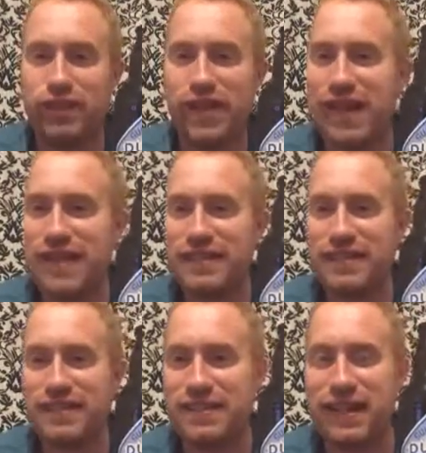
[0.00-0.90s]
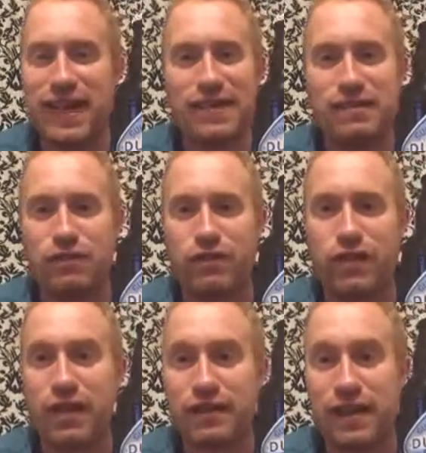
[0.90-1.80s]
cases and cases of it,
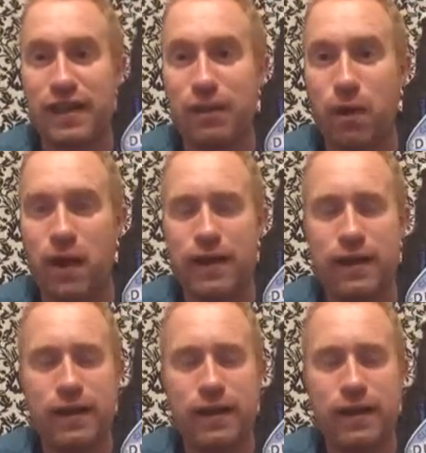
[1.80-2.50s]
and I'll tell you why.